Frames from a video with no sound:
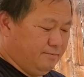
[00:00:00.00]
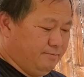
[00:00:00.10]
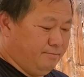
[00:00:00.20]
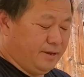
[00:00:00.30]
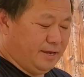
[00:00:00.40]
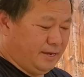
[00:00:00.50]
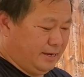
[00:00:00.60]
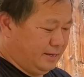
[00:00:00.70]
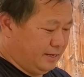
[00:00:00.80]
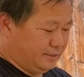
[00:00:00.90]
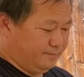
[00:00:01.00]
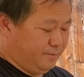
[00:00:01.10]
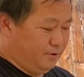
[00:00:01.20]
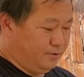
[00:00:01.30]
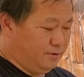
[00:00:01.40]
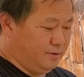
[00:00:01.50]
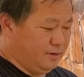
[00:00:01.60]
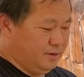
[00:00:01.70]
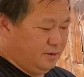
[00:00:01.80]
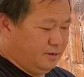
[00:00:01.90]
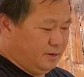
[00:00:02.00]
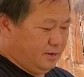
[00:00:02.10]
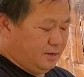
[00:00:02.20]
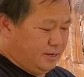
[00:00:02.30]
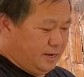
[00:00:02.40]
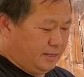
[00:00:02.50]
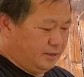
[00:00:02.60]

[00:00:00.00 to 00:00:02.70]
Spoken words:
meat and that's the bone, and